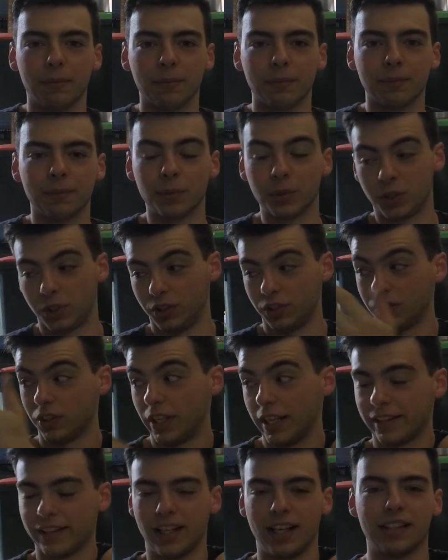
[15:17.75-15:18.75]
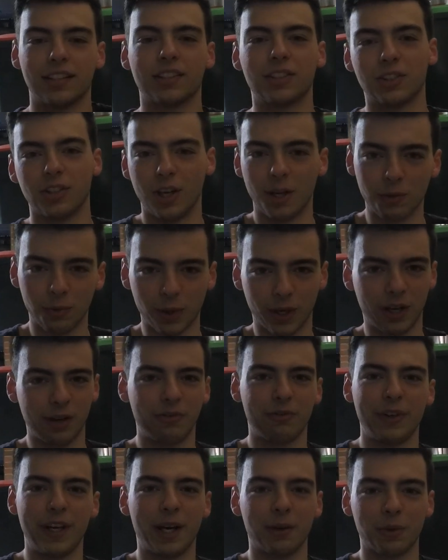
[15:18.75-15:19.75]
which is like the other side. What I
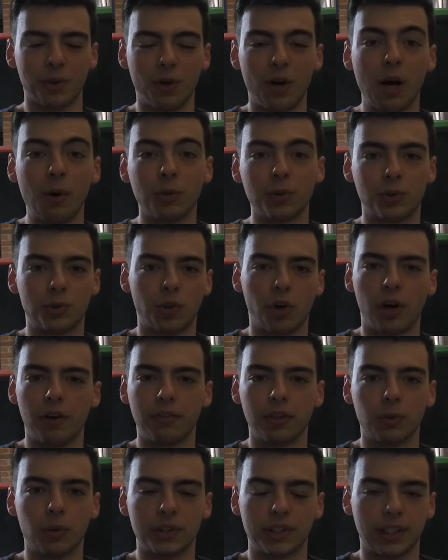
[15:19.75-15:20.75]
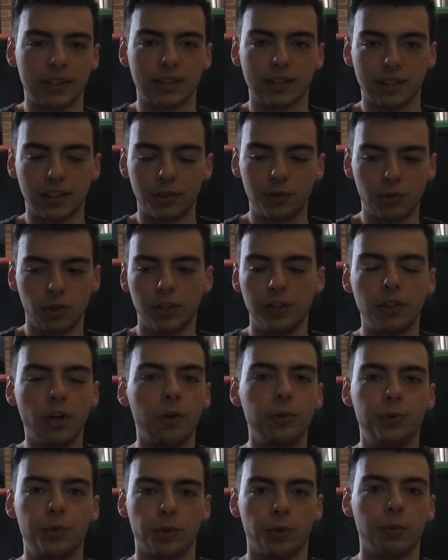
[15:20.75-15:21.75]
found when I was driving was that there's literally
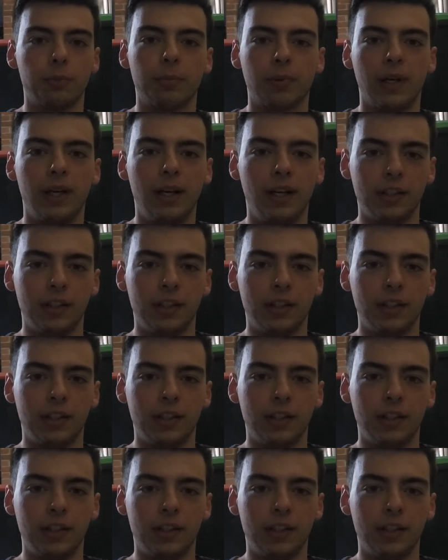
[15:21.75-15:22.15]
no droop.